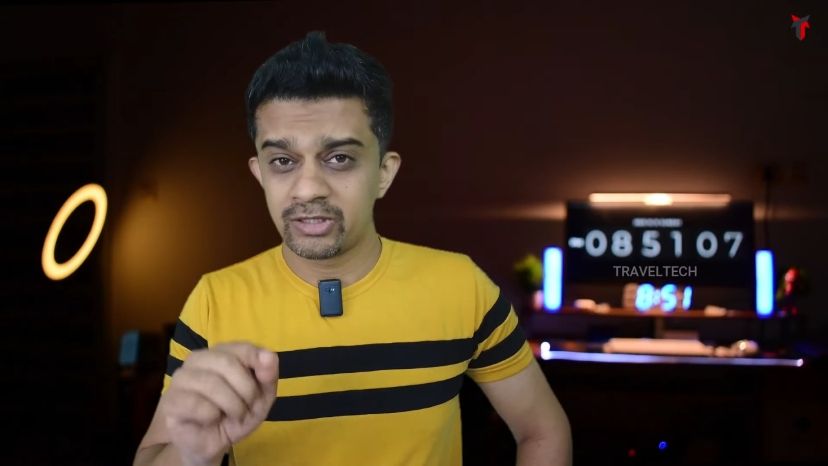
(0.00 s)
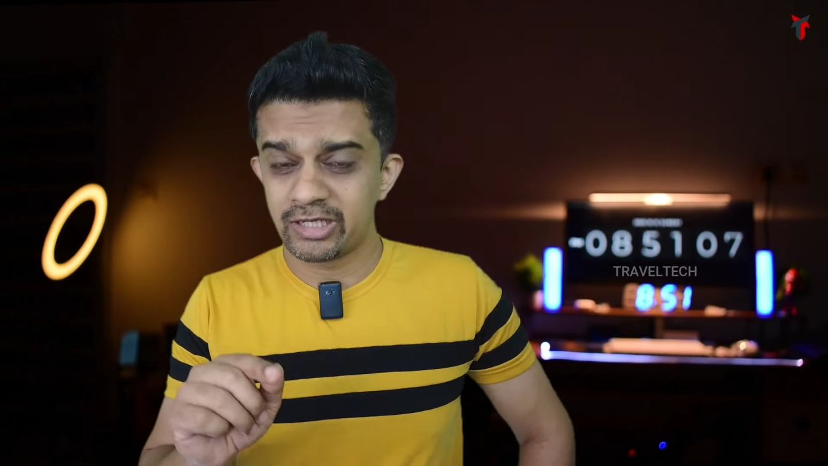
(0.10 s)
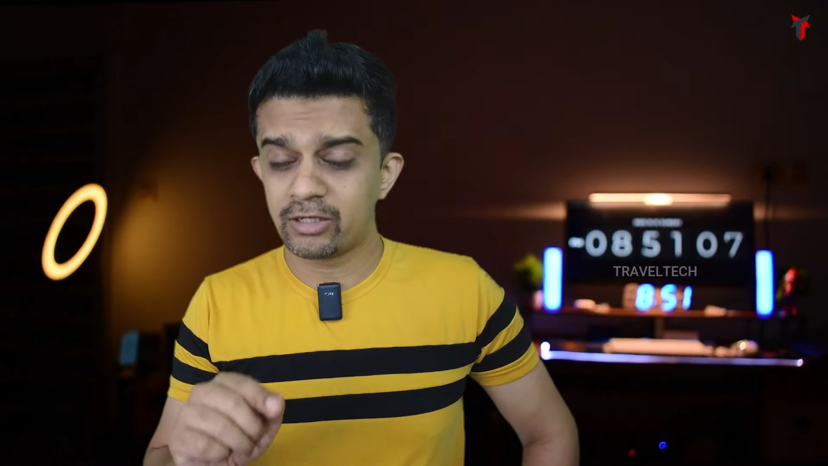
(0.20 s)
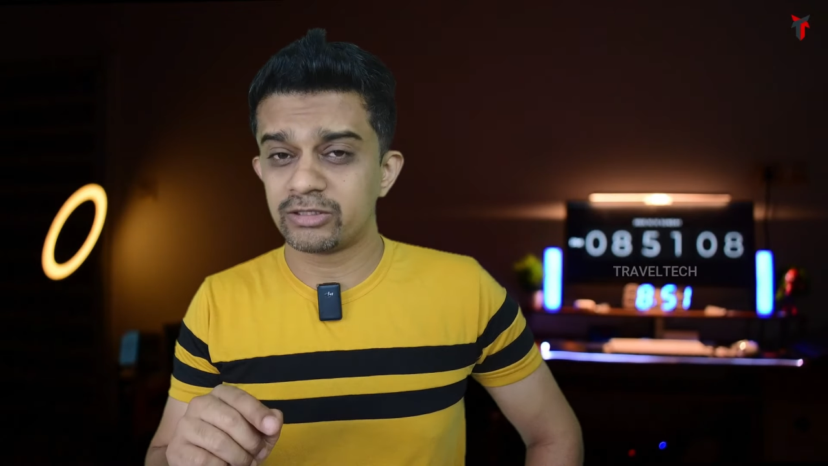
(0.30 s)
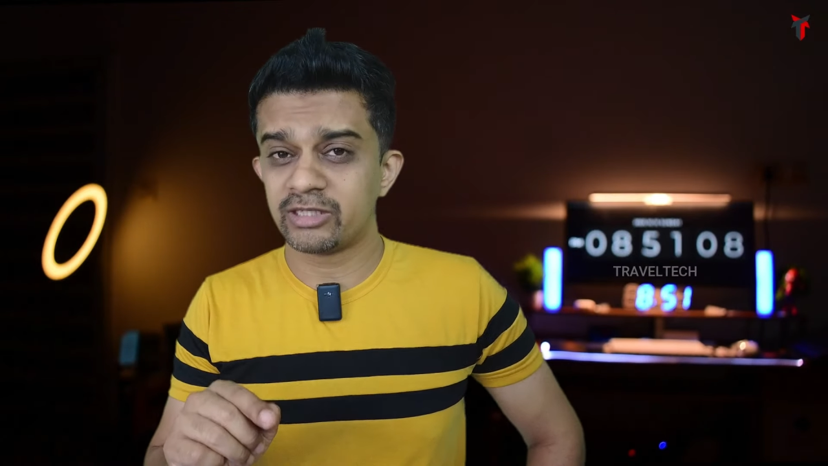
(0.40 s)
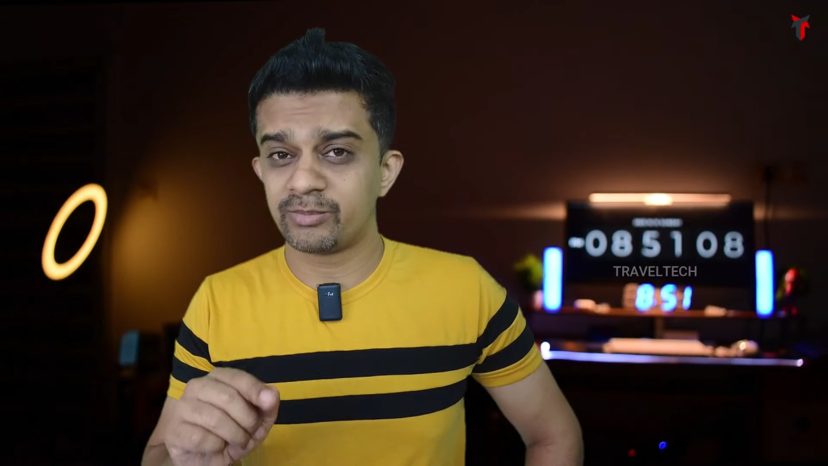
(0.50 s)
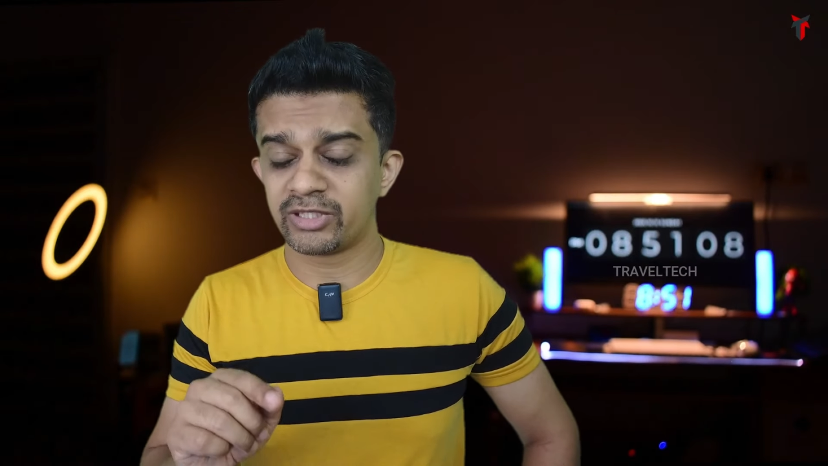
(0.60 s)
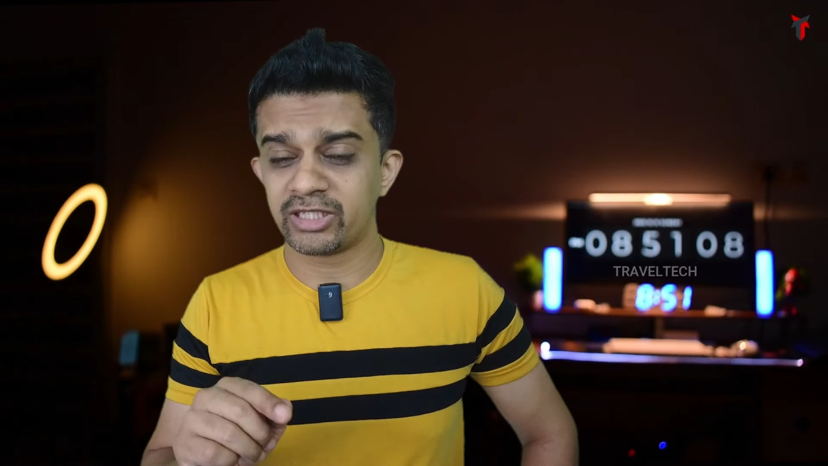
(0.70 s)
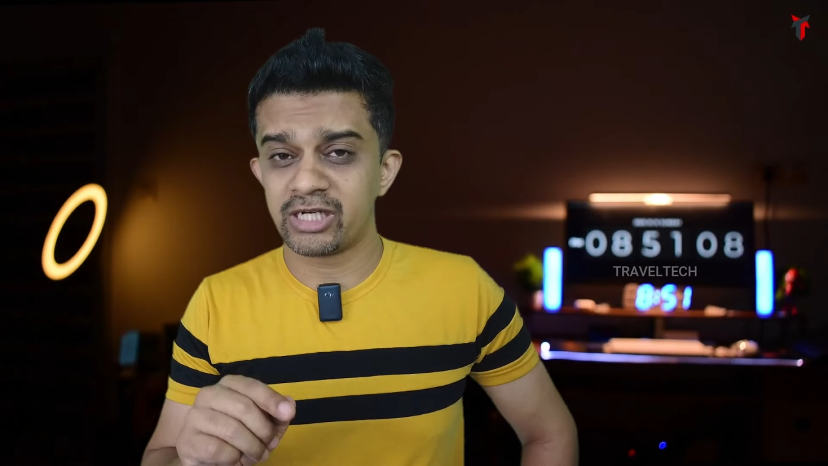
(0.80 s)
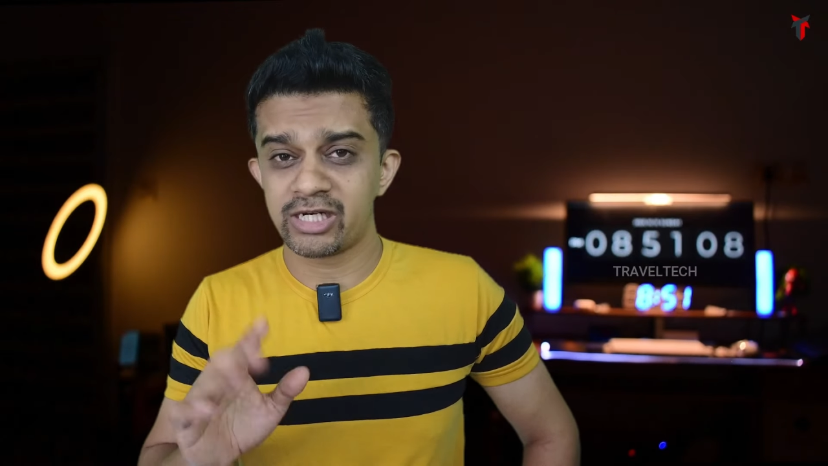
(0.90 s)
Click on that
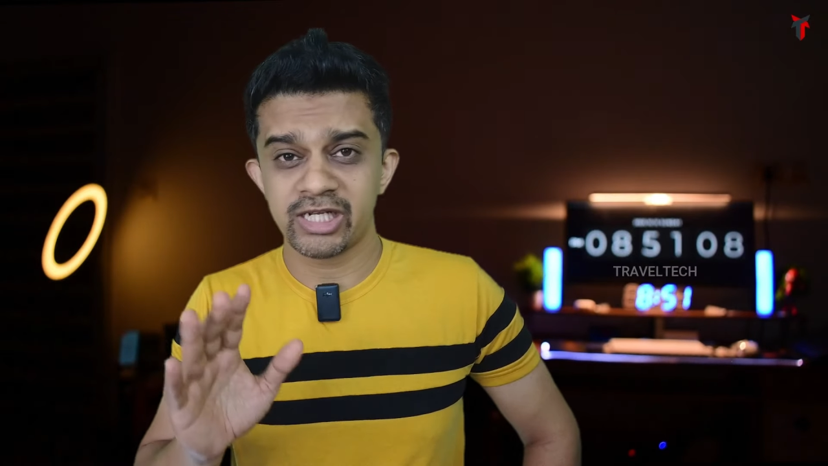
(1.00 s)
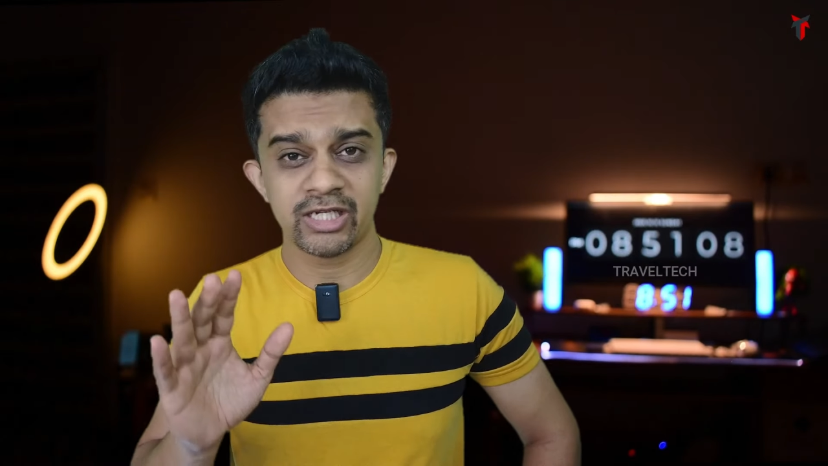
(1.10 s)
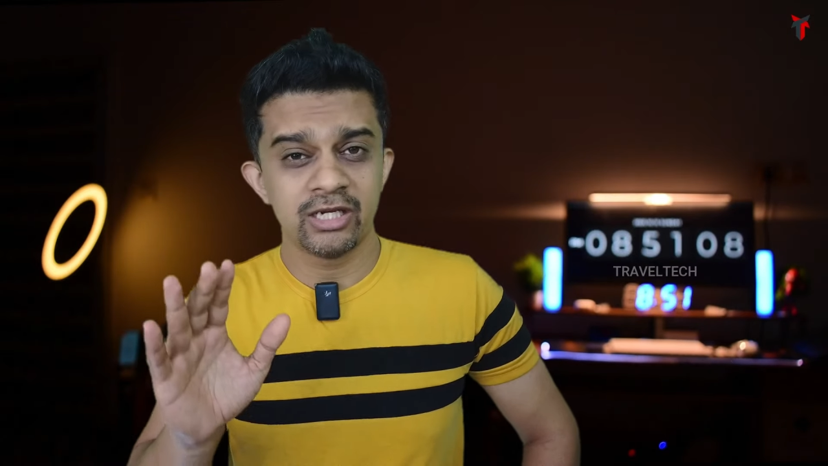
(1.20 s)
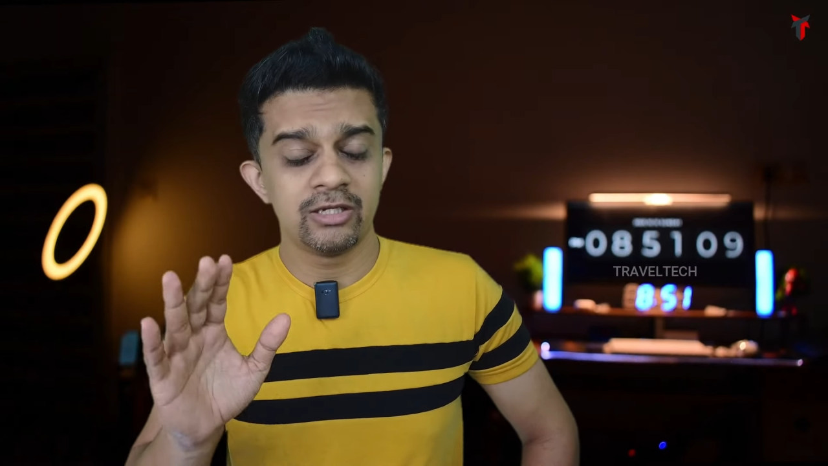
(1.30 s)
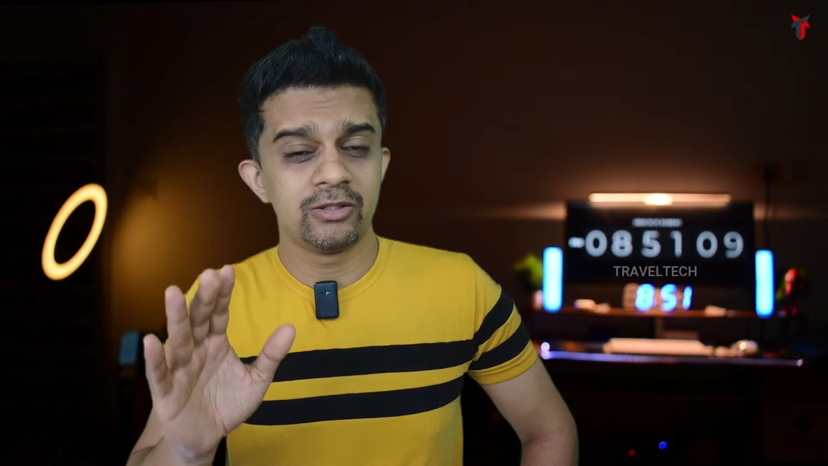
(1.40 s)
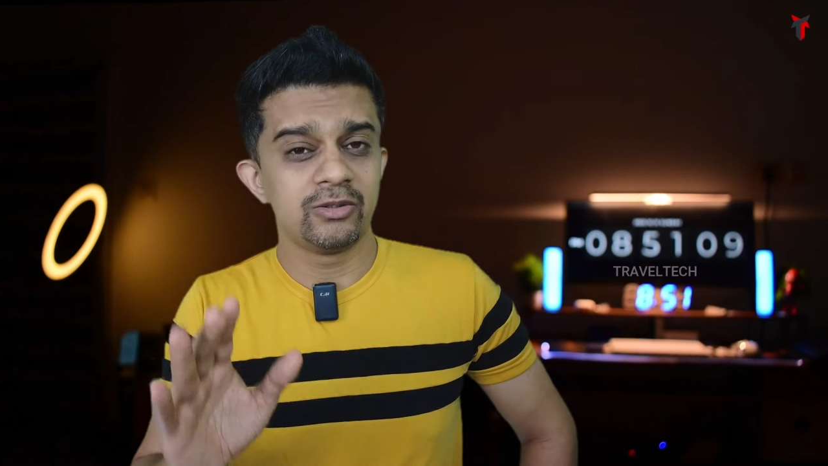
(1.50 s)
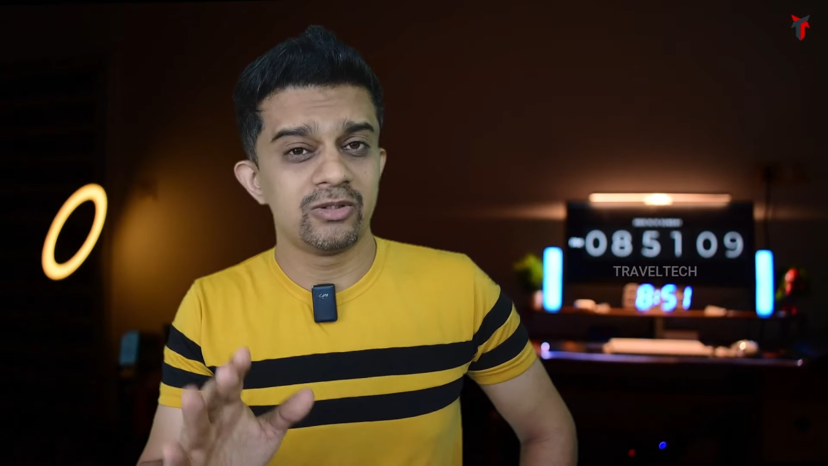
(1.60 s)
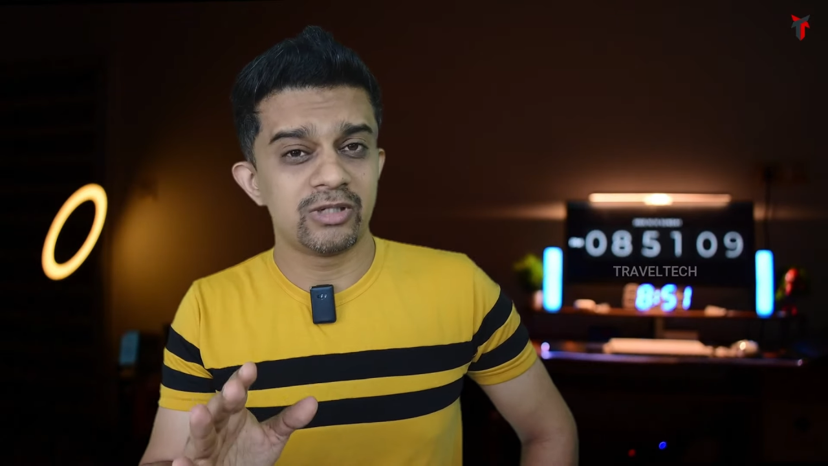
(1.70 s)
particular link. You'll